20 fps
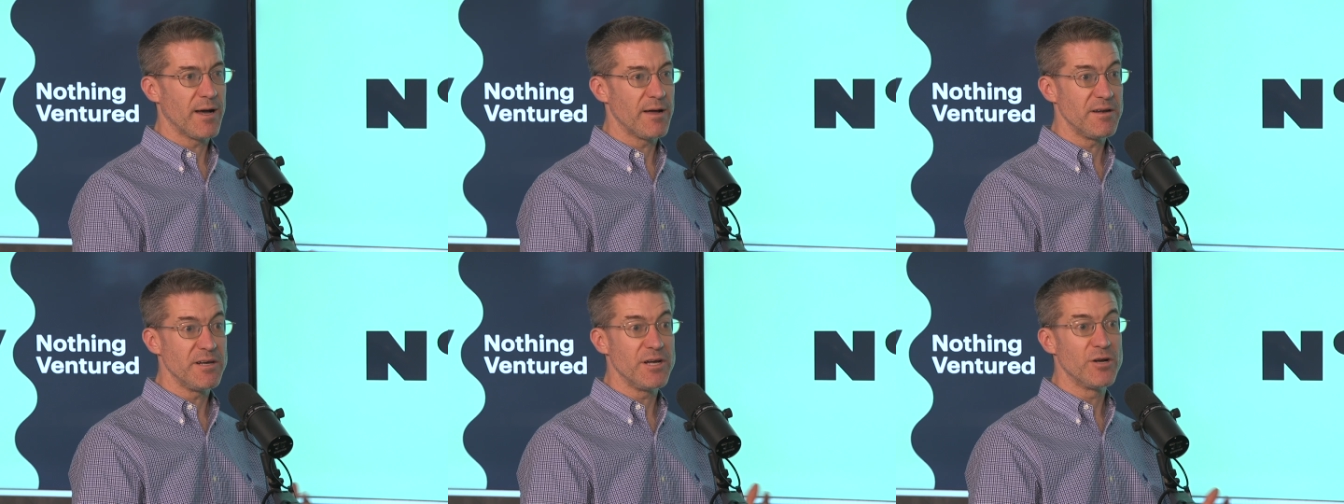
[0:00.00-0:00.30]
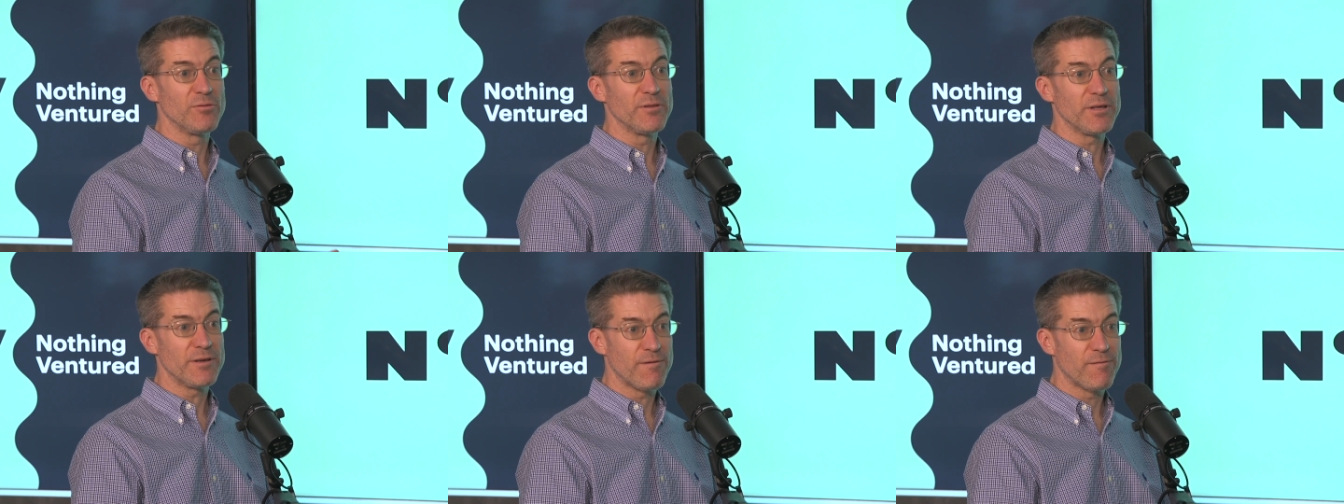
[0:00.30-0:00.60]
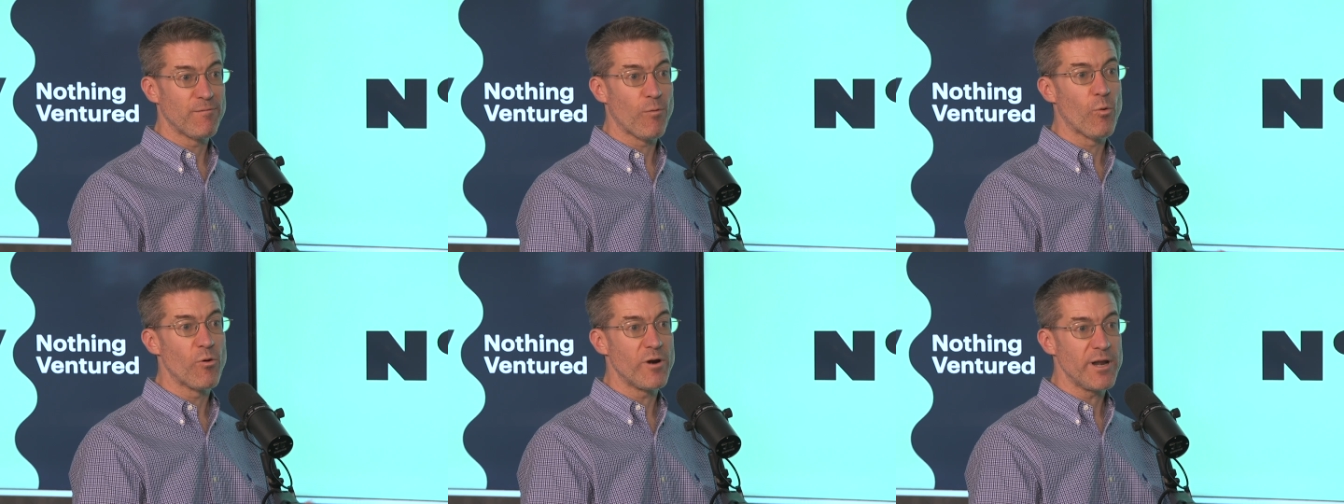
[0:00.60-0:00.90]
nearly
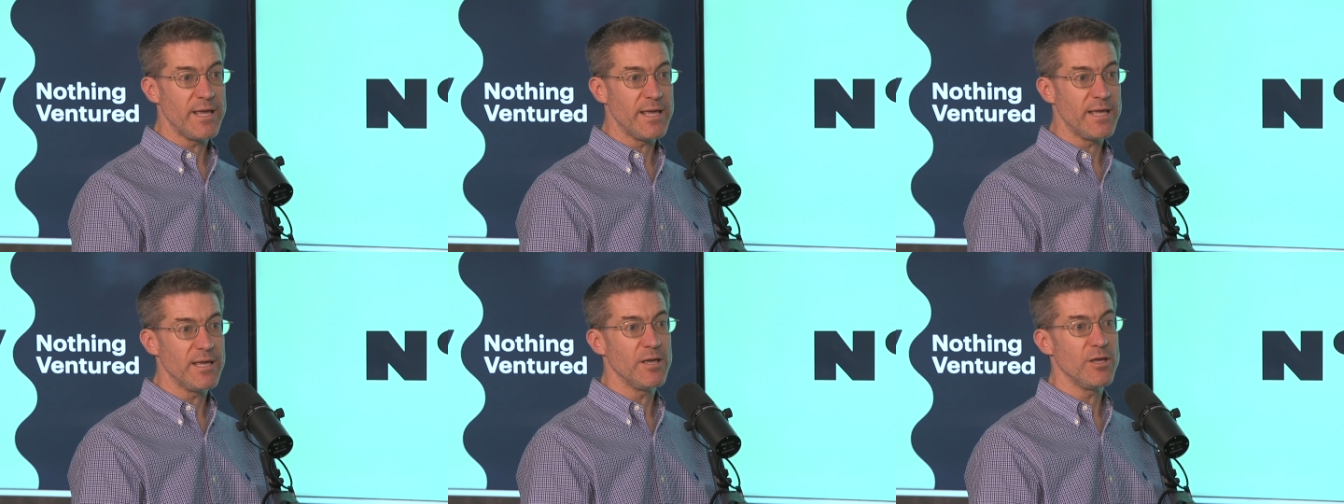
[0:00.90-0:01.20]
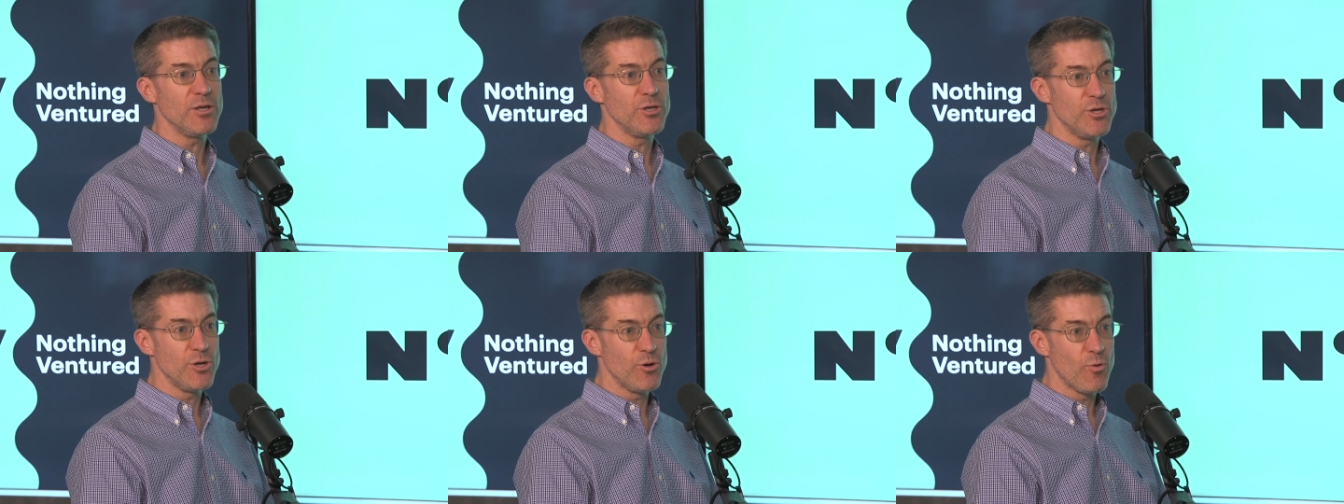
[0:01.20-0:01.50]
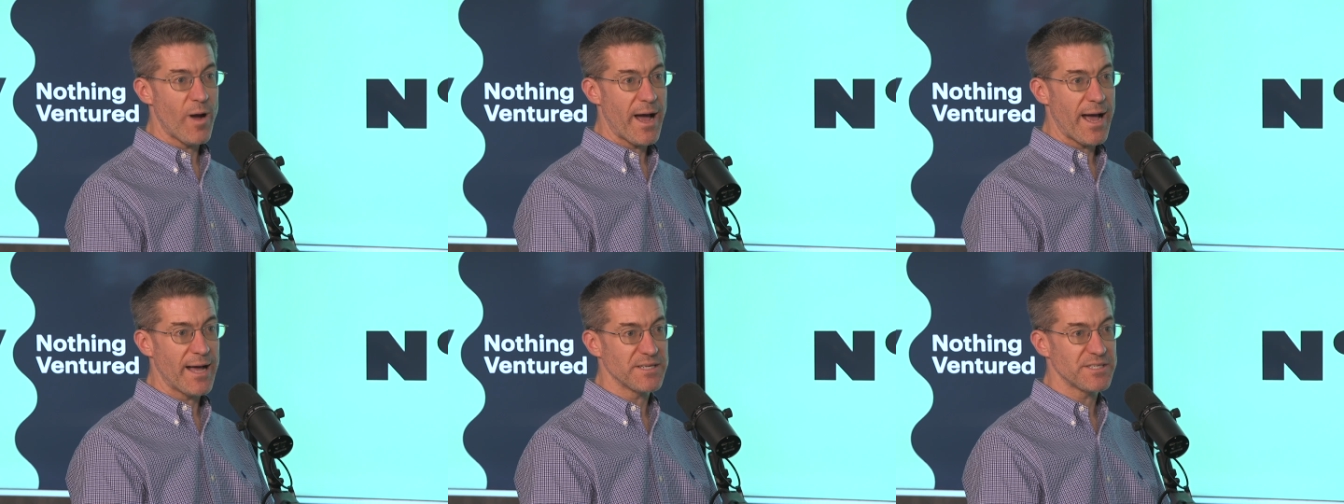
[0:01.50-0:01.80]
40
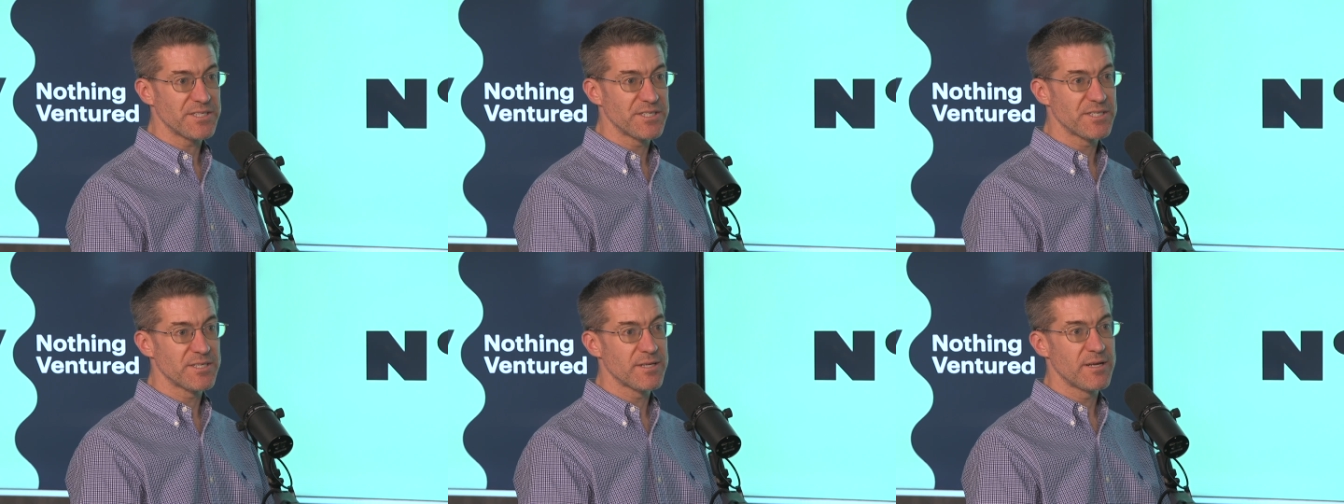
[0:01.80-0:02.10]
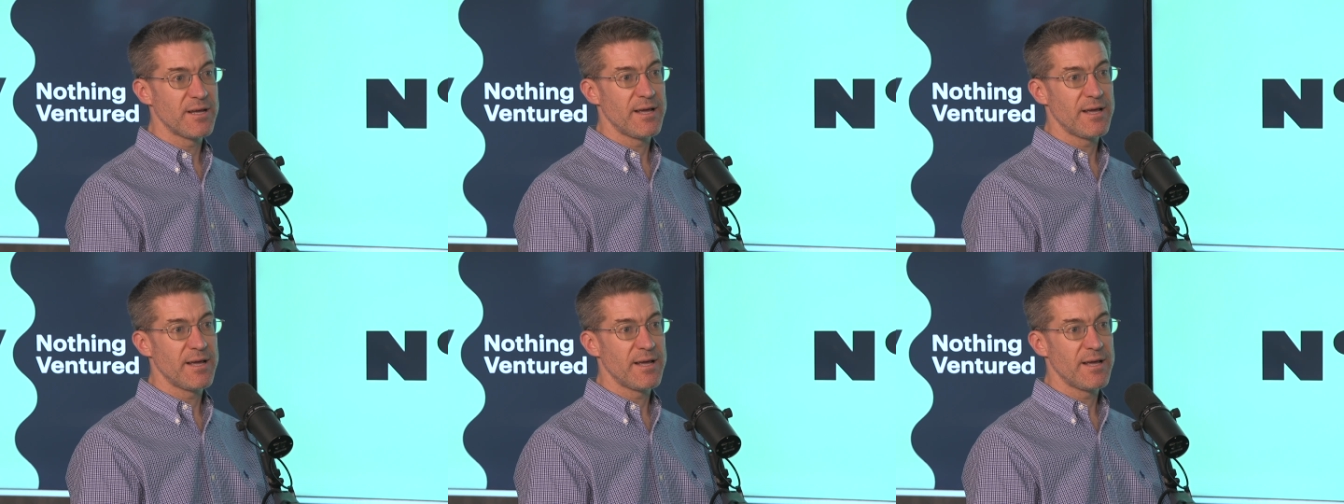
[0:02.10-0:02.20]
U.S